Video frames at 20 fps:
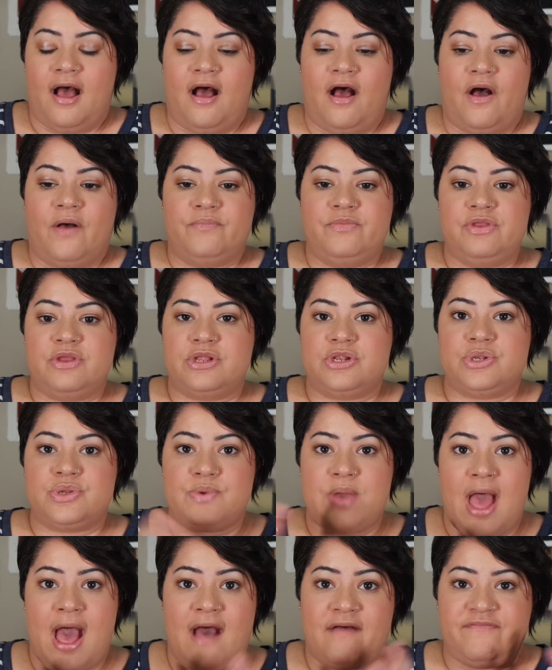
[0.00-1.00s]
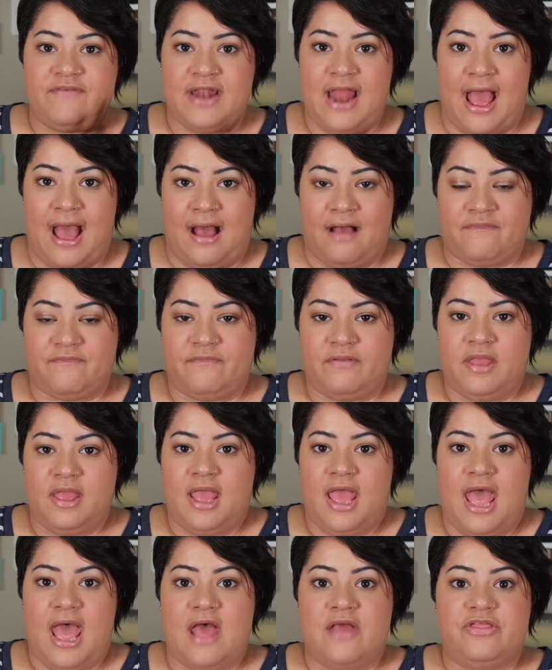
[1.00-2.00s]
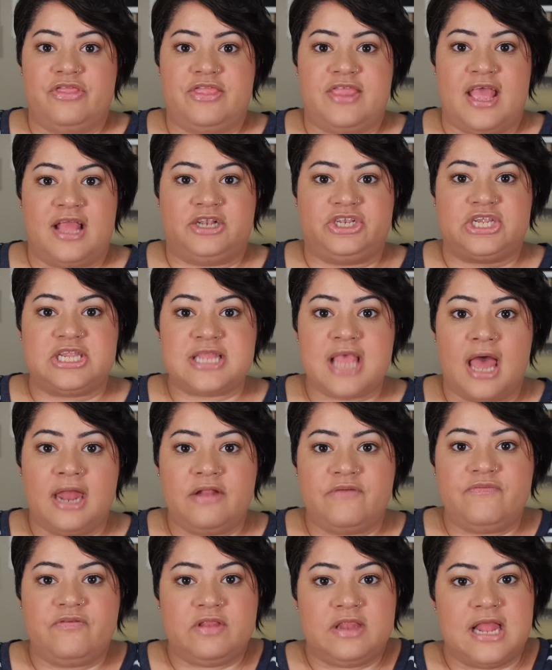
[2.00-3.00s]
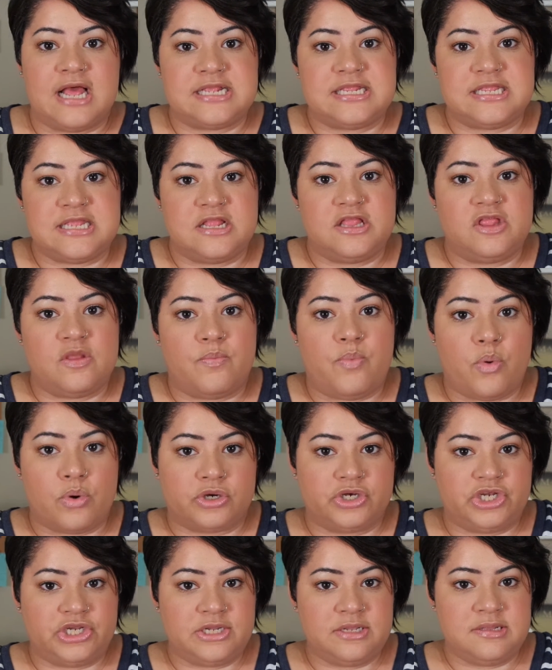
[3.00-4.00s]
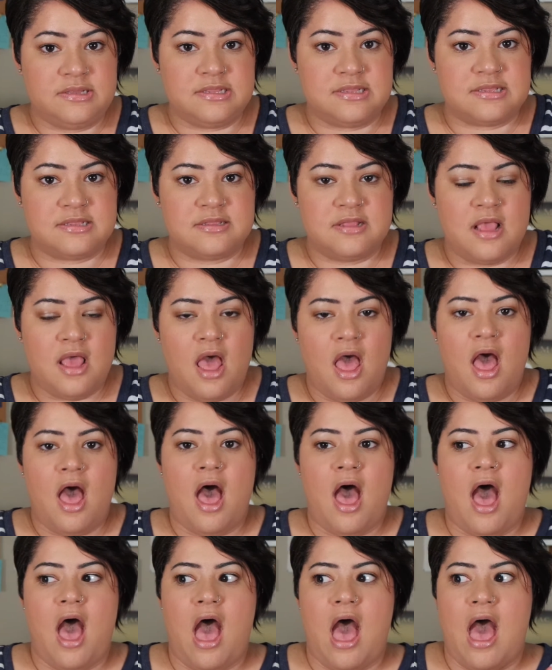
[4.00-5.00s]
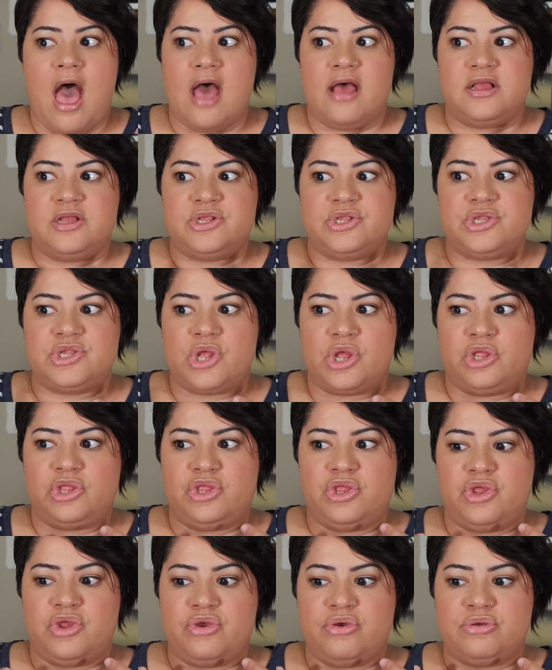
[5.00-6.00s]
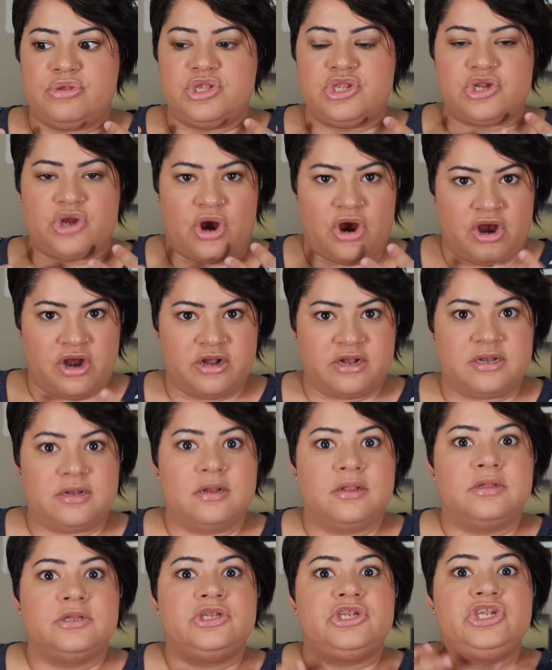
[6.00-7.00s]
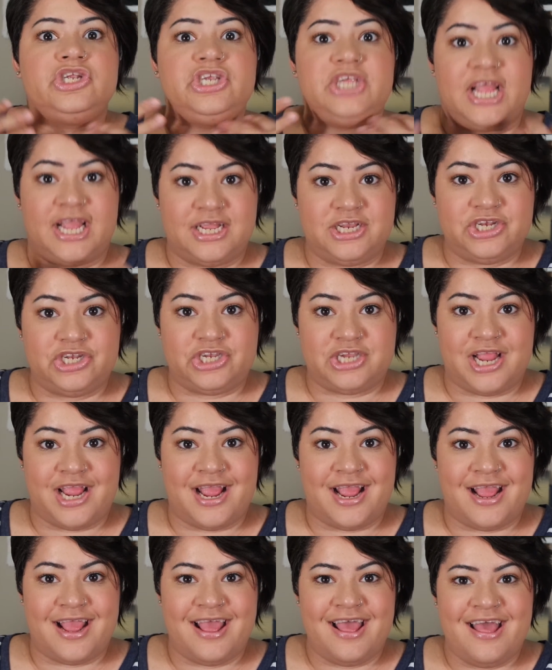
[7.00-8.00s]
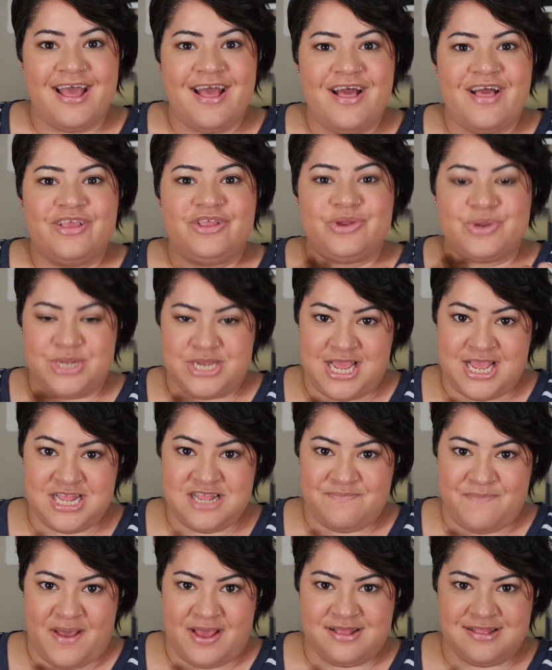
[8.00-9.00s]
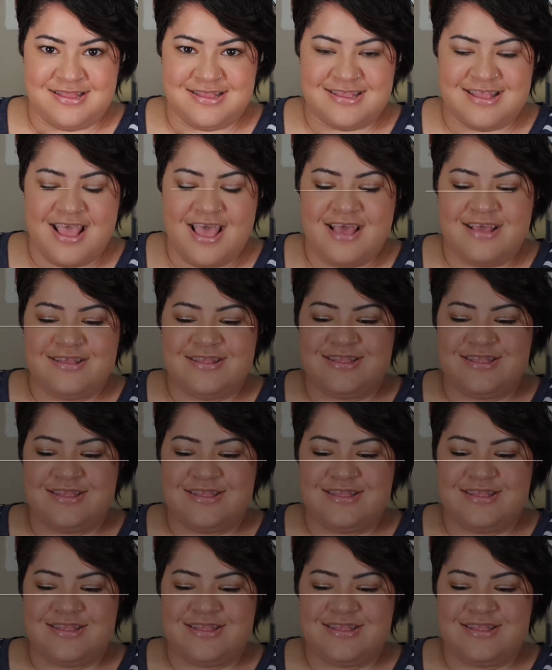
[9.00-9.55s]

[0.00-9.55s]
You can do half and half, and then just kind of lessen the portions as you start changing your taste buds.